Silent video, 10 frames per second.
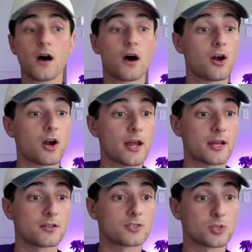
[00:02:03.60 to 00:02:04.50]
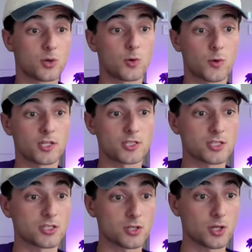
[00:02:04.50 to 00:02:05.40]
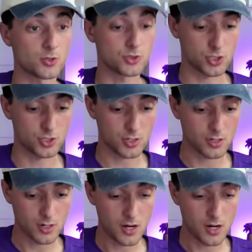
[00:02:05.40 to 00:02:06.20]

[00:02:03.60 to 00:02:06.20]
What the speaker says: All right, so quick disclosure.